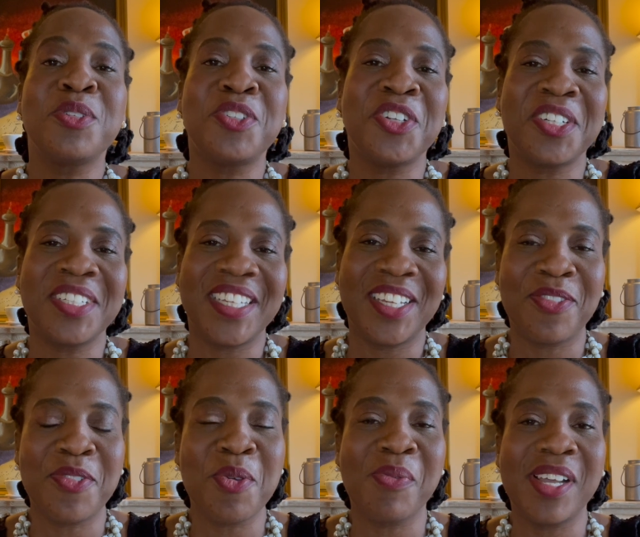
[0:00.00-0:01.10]
journey,
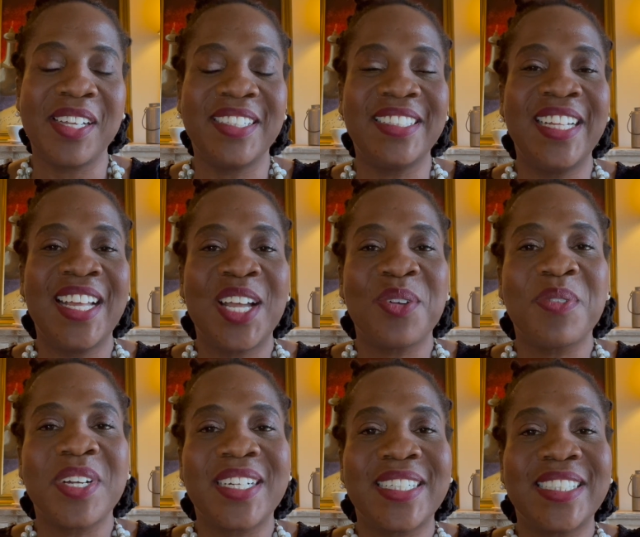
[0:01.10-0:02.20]
if you will,
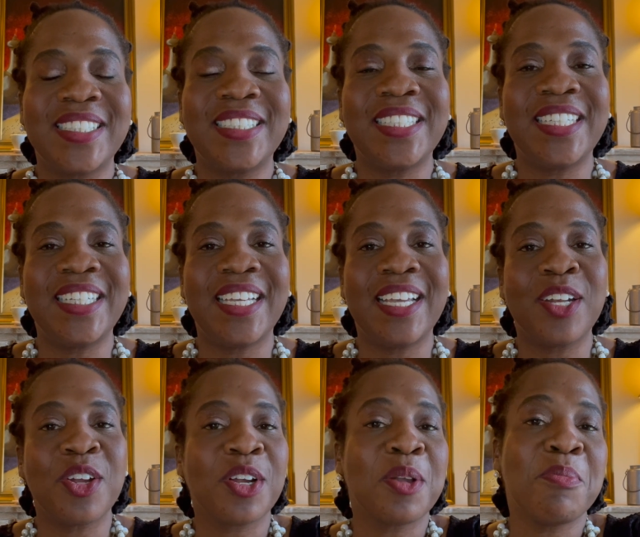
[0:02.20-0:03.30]
where she and
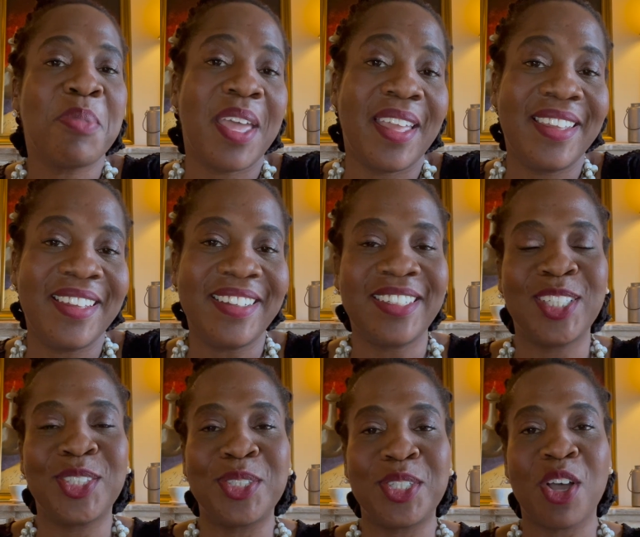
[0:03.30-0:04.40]
her companion, a
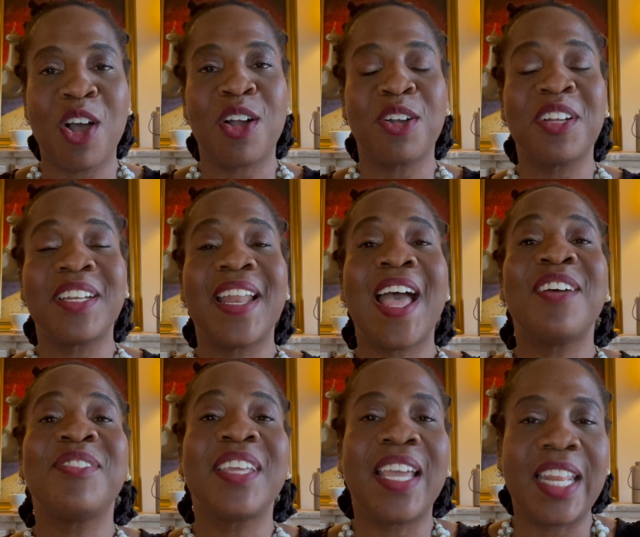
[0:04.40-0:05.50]
little dog, are
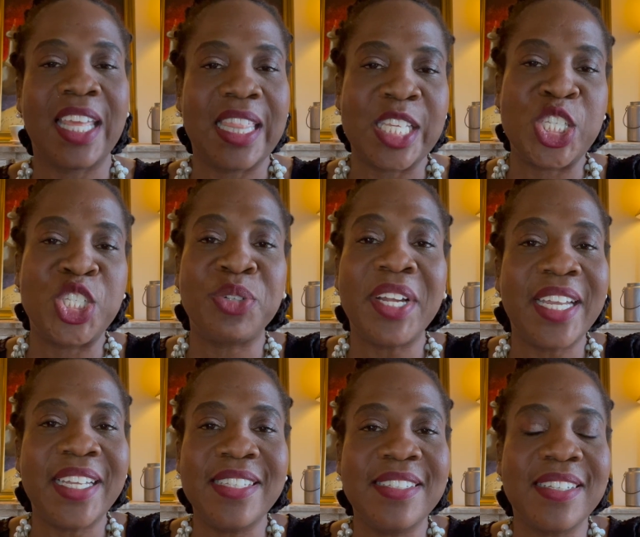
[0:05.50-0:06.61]
navigating this
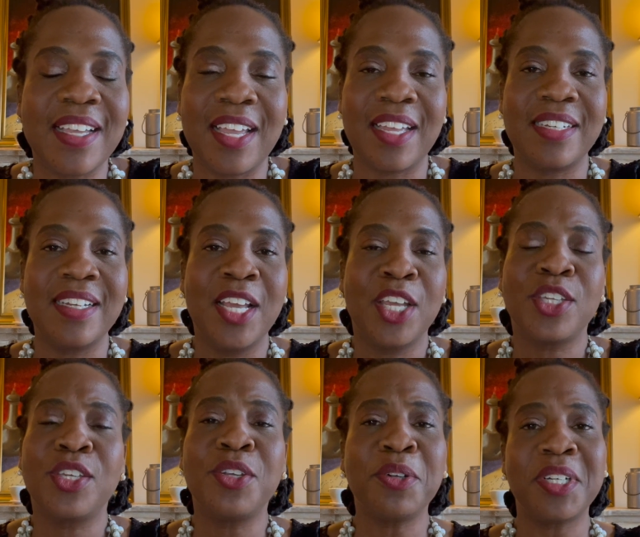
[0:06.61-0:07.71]
strange and
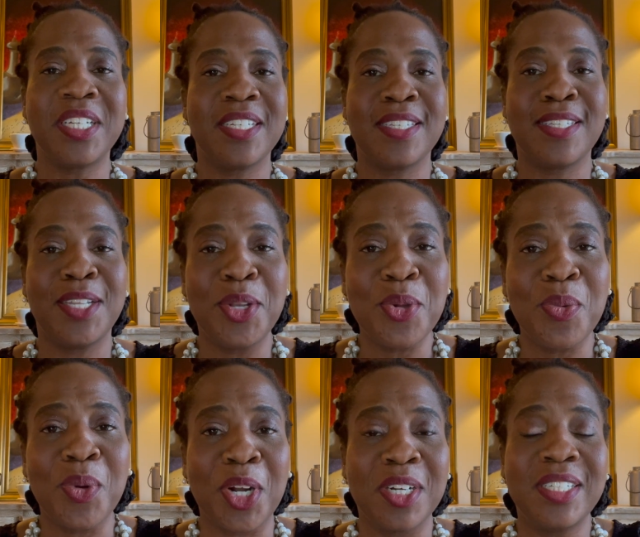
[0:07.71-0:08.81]
curious new
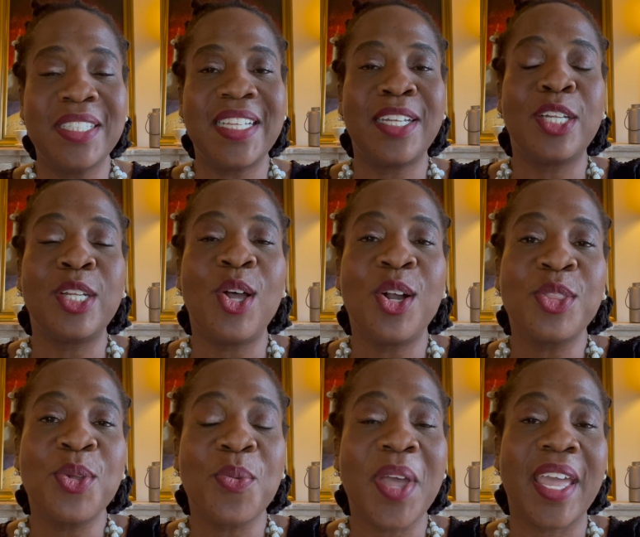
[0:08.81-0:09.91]
world. And along
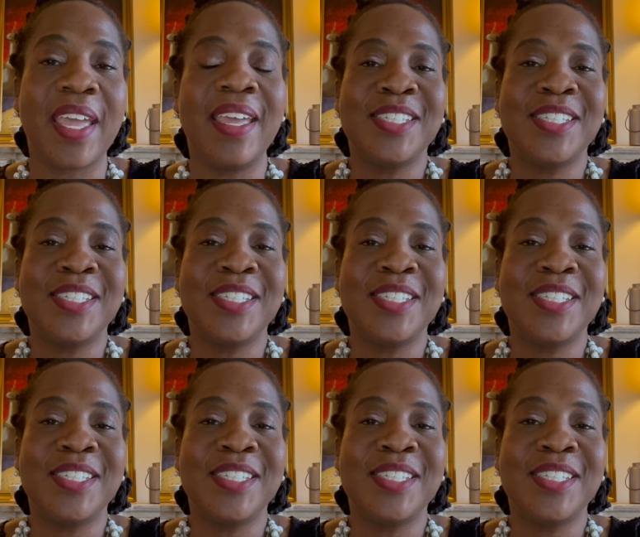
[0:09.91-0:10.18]
the way,